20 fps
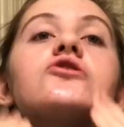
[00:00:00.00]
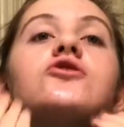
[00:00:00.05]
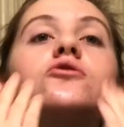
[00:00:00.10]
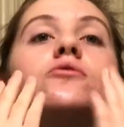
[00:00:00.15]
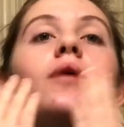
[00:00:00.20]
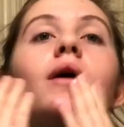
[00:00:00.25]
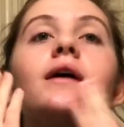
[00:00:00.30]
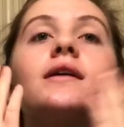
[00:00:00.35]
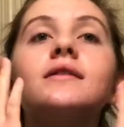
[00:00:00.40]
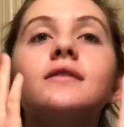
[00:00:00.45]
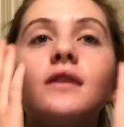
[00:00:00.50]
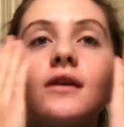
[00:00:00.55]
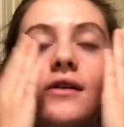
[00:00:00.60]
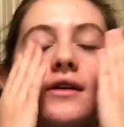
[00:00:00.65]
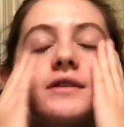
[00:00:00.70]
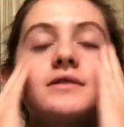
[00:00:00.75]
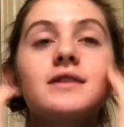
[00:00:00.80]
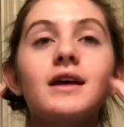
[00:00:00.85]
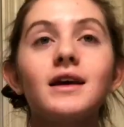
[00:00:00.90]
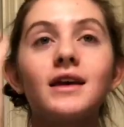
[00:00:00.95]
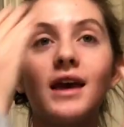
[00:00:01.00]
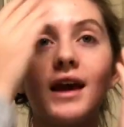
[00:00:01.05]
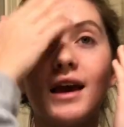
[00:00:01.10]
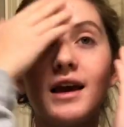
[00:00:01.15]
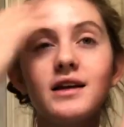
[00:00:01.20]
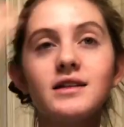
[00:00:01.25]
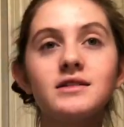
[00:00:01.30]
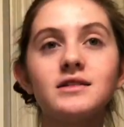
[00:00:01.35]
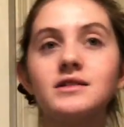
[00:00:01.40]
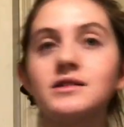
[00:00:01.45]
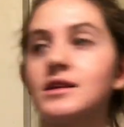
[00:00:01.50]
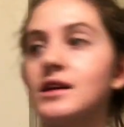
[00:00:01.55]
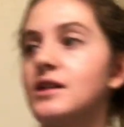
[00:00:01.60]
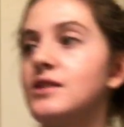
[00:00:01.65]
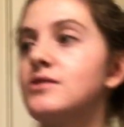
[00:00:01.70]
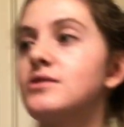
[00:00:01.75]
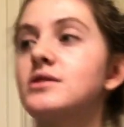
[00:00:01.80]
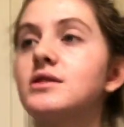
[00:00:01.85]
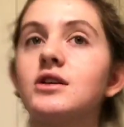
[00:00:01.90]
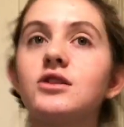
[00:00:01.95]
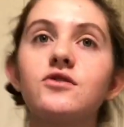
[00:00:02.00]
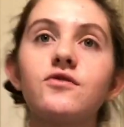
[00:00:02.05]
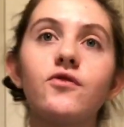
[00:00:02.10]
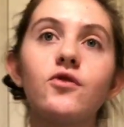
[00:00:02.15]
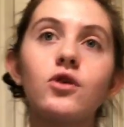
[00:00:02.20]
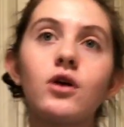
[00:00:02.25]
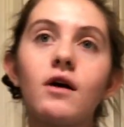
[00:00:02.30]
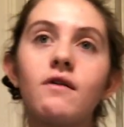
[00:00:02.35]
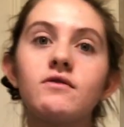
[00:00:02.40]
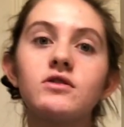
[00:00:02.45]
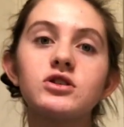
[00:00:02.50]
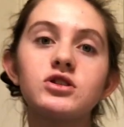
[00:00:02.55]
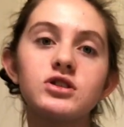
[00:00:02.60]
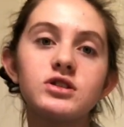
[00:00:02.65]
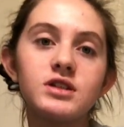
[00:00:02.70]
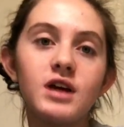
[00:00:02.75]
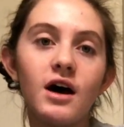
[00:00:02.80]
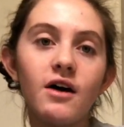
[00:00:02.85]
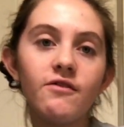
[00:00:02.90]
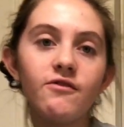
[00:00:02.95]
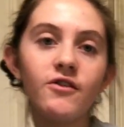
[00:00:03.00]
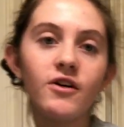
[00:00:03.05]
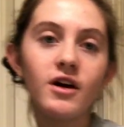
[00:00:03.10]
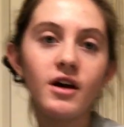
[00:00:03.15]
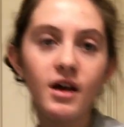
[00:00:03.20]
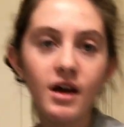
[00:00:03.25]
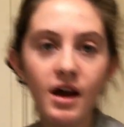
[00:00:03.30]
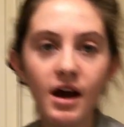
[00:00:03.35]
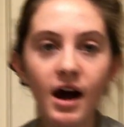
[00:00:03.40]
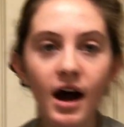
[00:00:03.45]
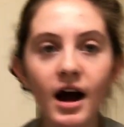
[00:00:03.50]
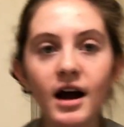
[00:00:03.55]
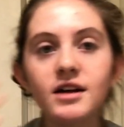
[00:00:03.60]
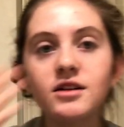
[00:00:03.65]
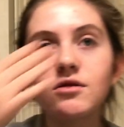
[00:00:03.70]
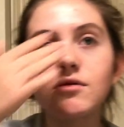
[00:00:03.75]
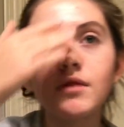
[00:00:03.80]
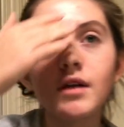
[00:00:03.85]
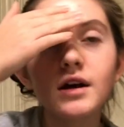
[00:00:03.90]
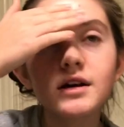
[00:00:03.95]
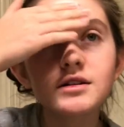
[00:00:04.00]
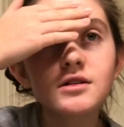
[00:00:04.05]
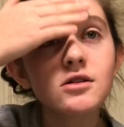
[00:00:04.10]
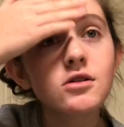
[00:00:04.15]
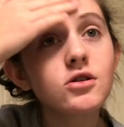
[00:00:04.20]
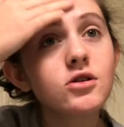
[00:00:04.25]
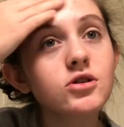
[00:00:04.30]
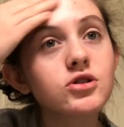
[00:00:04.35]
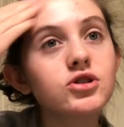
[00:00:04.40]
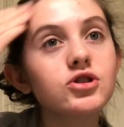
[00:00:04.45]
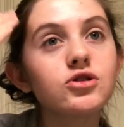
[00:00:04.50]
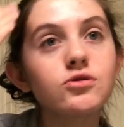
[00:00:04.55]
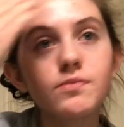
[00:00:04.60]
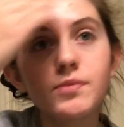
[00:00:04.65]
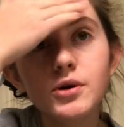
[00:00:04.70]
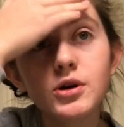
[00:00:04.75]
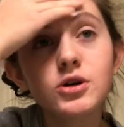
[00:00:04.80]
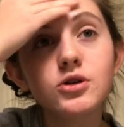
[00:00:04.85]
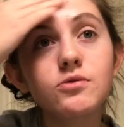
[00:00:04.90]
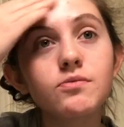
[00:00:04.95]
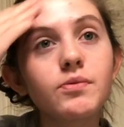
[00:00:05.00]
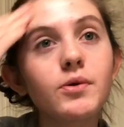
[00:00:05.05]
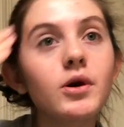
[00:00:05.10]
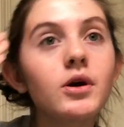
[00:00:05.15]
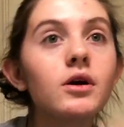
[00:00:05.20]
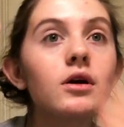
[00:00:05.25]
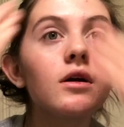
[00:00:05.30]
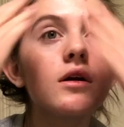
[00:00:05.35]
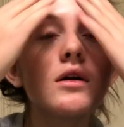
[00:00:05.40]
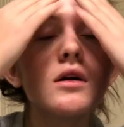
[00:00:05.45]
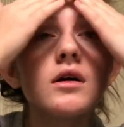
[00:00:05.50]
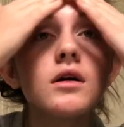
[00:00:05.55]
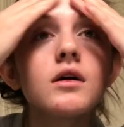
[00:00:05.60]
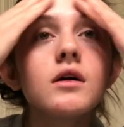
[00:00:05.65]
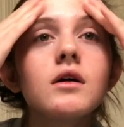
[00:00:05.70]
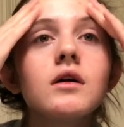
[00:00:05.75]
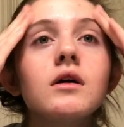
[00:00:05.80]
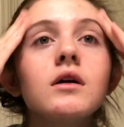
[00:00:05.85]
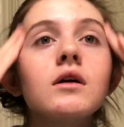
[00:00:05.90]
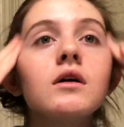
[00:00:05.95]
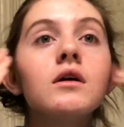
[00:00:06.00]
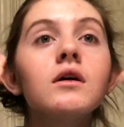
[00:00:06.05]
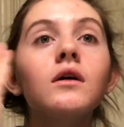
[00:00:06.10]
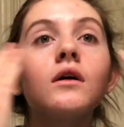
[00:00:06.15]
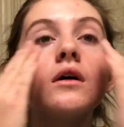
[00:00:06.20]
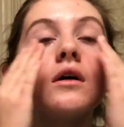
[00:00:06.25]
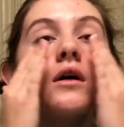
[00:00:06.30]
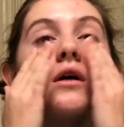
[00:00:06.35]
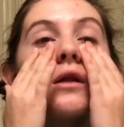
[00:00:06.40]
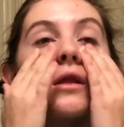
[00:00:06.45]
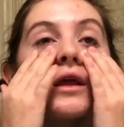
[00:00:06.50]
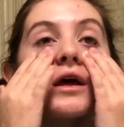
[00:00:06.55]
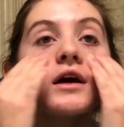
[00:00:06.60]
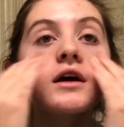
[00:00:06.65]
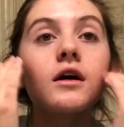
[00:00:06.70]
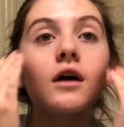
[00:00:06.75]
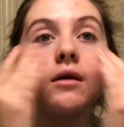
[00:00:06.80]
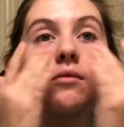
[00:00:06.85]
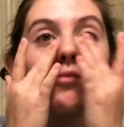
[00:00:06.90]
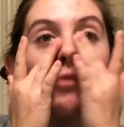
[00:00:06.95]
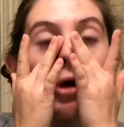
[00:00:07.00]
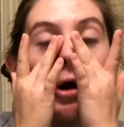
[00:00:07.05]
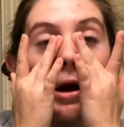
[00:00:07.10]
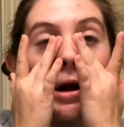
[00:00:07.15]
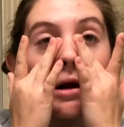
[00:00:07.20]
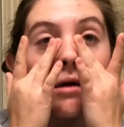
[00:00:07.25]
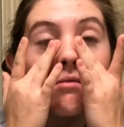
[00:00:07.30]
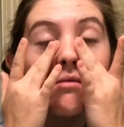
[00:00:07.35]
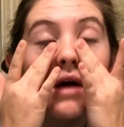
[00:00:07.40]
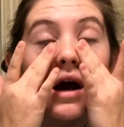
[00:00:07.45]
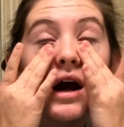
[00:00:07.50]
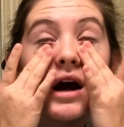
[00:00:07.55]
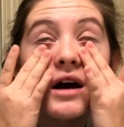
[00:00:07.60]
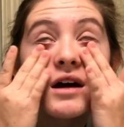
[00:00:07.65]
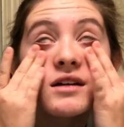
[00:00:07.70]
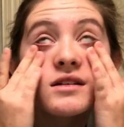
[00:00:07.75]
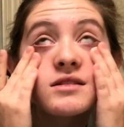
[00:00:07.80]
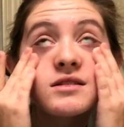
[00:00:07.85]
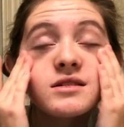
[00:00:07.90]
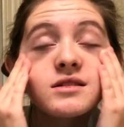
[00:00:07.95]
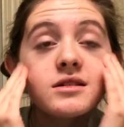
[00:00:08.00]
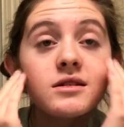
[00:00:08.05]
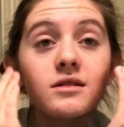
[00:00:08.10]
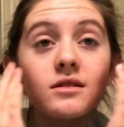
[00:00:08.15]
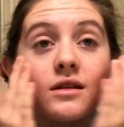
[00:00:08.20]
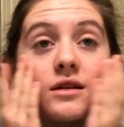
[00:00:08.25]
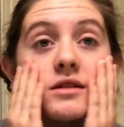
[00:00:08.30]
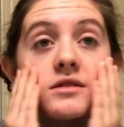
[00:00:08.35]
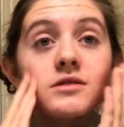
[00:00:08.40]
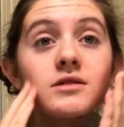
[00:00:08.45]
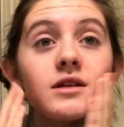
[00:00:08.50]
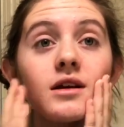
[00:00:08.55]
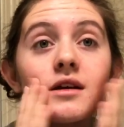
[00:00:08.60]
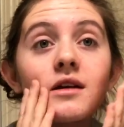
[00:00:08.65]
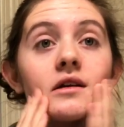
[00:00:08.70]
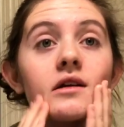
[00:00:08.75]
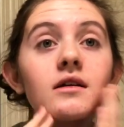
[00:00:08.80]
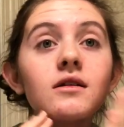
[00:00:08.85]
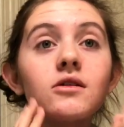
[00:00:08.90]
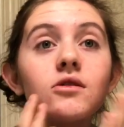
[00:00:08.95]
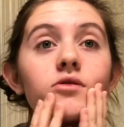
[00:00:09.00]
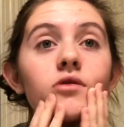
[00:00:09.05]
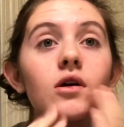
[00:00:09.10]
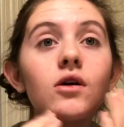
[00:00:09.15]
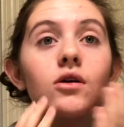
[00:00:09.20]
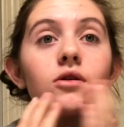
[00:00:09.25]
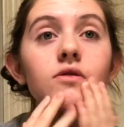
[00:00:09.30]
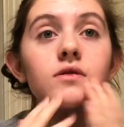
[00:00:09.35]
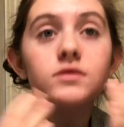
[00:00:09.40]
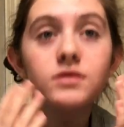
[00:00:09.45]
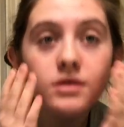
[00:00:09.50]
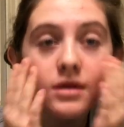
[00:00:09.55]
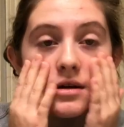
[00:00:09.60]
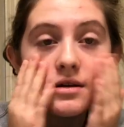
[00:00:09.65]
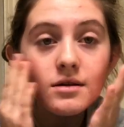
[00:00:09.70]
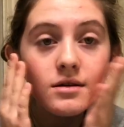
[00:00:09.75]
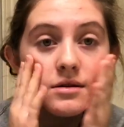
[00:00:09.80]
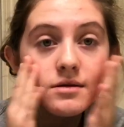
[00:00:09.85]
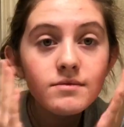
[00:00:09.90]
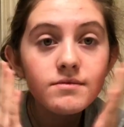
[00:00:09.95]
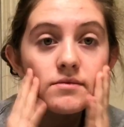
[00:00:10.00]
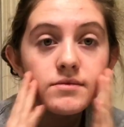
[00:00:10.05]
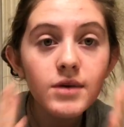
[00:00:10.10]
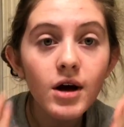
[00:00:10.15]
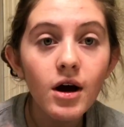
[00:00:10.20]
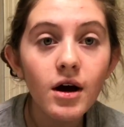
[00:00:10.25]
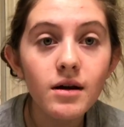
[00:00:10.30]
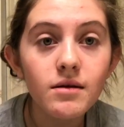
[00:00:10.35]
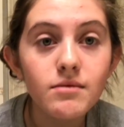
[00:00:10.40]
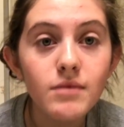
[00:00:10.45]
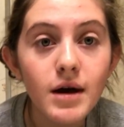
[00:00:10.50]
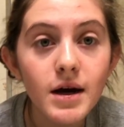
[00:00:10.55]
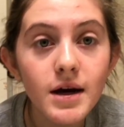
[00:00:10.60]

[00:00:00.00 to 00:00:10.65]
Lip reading: dew in there as I can since I use such full coverage stuff. I don't like to look super duper like I'm wearing a mask. That's like gross and not